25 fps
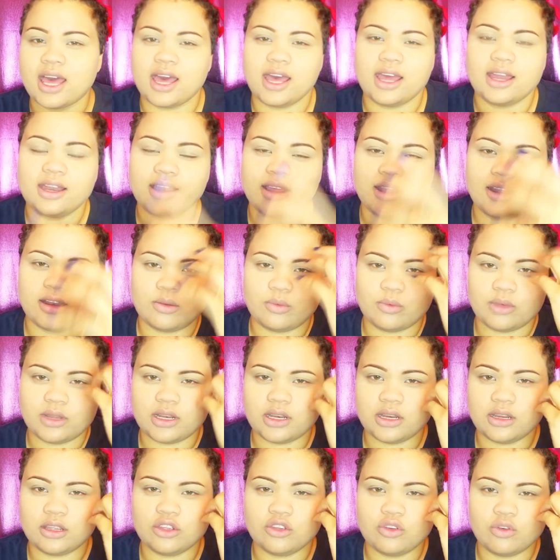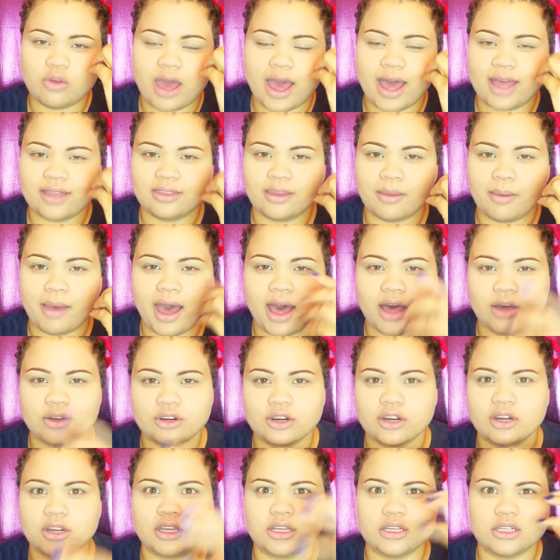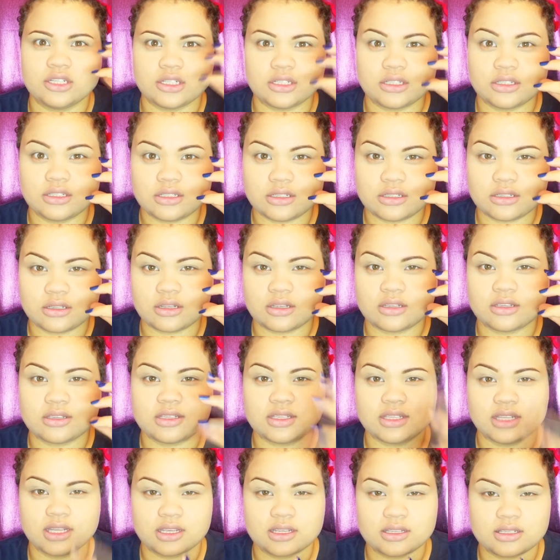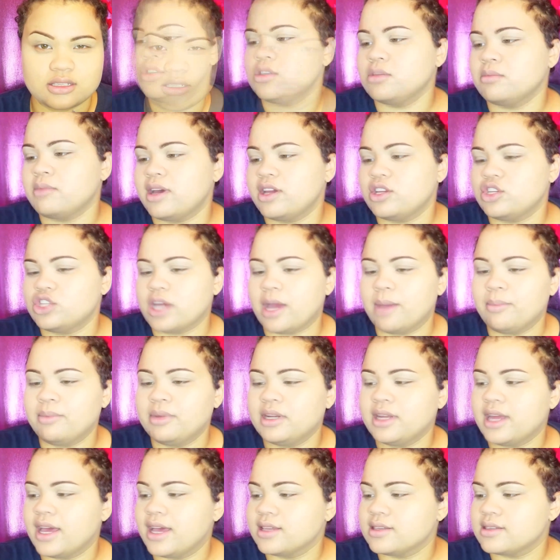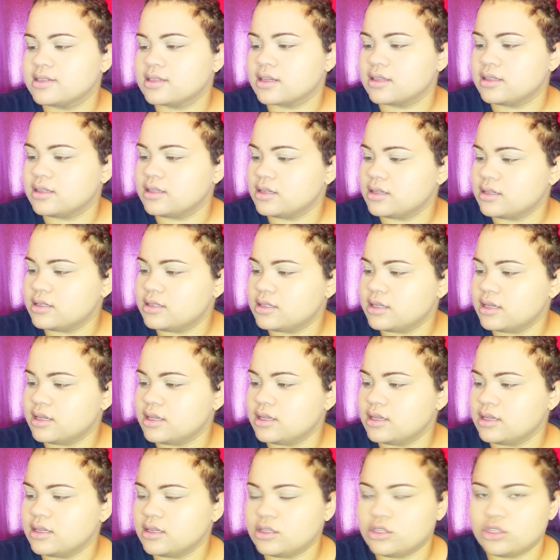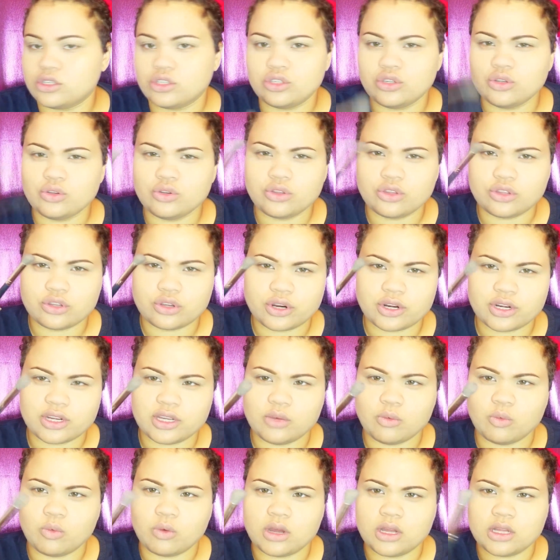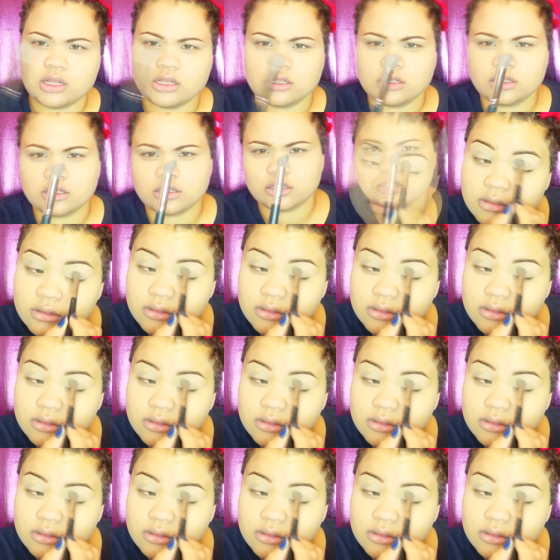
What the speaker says: And then when you add the powder, it just sticks. Using my Japonesque, this is 231.